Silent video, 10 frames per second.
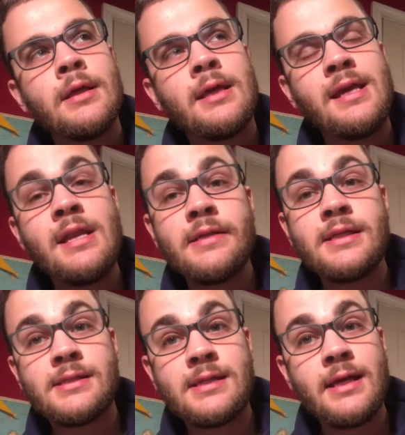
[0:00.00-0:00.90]
He does
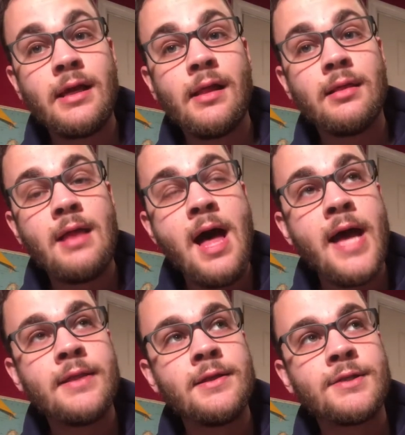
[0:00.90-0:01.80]
this thing a
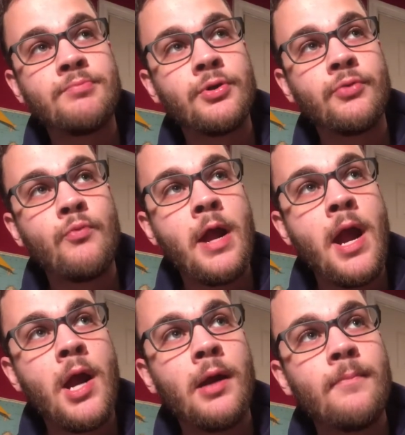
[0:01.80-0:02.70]
lot in this book
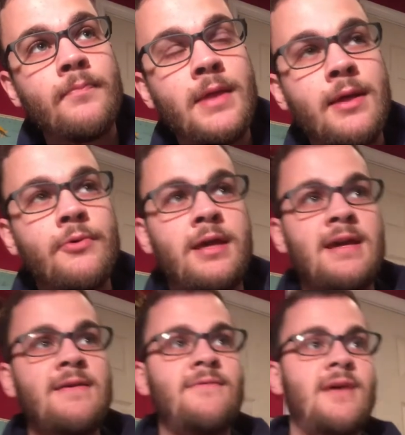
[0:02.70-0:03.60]
where he'll
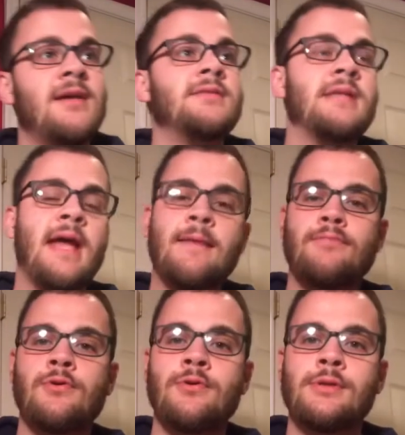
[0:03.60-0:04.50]
give
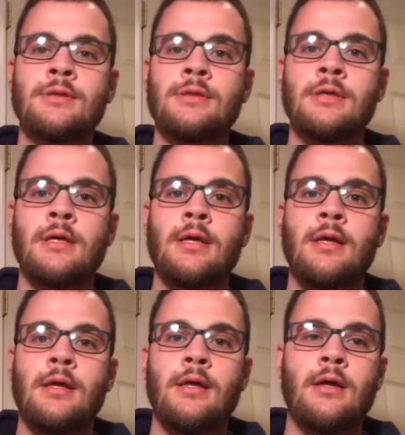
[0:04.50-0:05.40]
examples
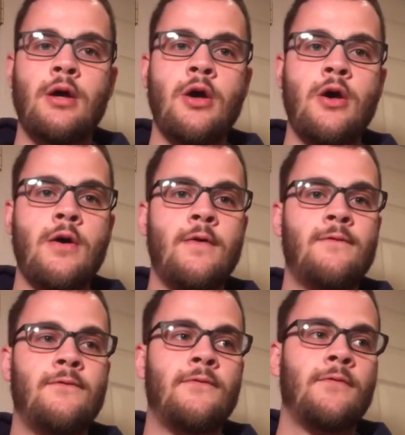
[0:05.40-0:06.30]

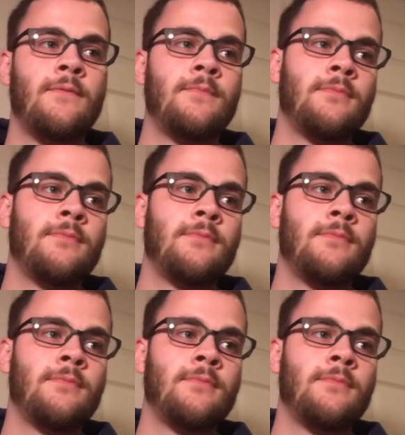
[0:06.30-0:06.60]
of,